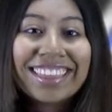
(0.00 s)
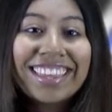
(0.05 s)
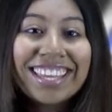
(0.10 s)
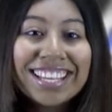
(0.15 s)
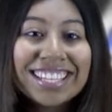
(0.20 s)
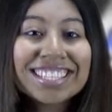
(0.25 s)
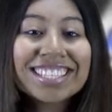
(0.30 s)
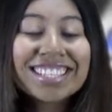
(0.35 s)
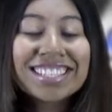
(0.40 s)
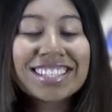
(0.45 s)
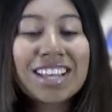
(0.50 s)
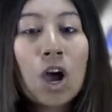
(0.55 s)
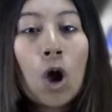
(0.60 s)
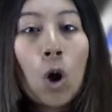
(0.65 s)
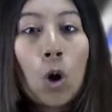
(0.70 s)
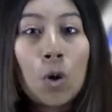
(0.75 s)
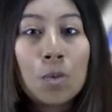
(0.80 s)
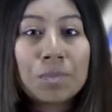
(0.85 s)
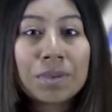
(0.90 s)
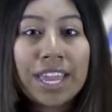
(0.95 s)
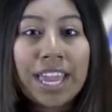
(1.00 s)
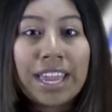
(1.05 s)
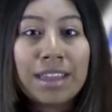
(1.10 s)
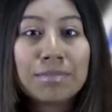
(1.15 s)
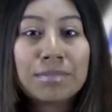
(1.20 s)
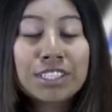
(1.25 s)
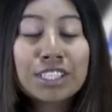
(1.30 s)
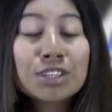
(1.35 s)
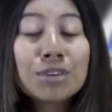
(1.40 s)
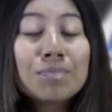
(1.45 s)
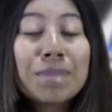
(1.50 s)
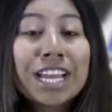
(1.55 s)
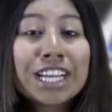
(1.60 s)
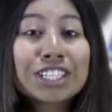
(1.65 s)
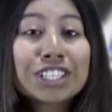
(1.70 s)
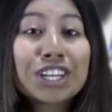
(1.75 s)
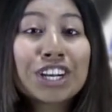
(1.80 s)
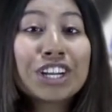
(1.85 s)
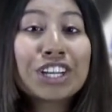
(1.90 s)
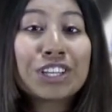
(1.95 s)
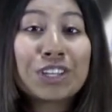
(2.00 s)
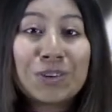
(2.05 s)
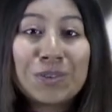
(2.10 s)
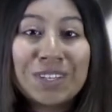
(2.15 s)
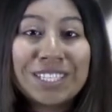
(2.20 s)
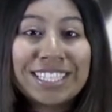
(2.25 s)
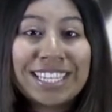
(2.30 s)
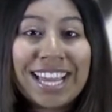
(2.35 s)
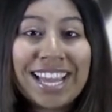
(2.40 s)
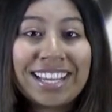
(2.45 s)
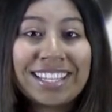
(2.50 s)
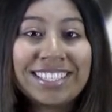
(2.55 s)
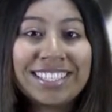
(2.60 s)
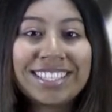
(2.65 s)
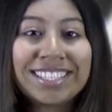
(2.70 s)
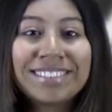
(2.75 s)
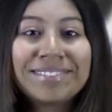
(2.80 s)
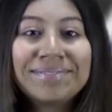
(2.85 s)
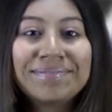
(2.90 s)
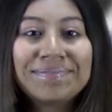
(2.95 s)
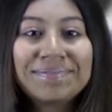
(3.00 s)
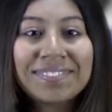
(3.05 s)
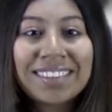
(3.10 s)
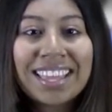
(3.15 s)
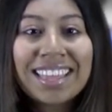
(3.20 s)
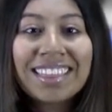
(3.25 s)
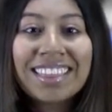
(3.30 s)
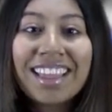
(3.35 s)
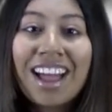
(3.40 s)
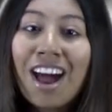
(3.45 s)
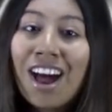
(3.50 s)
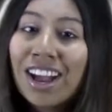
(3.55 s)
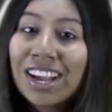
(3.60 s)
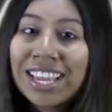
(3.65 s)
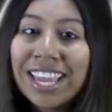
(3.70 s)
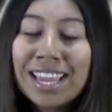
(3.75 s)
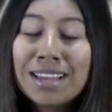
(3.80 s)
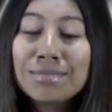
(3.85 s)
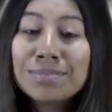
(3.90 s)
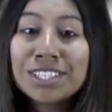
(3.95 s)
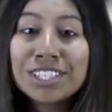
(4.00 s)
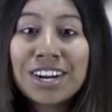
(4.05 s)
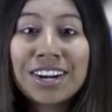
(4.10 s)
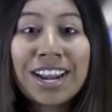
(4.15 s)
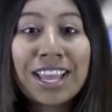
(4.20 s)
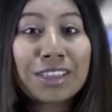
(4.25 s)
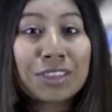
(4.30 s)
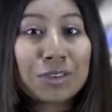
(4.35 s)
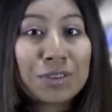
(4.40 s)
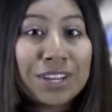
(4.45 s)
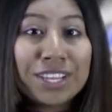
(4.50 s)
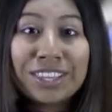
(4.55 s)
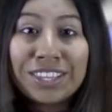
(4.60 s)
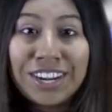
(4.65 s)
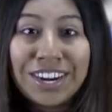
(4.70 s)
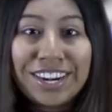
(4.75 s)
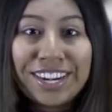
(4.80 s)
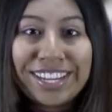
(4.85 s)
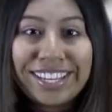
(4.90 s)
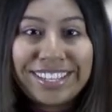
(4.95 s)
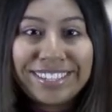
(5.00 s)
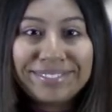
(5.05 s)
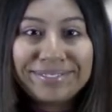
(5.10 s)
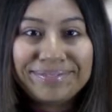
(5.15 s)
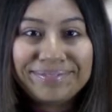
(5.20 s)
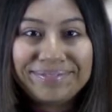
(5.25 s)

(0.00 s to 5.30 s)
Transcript: This is a home game, so make sure you attend. All games start at 3.30.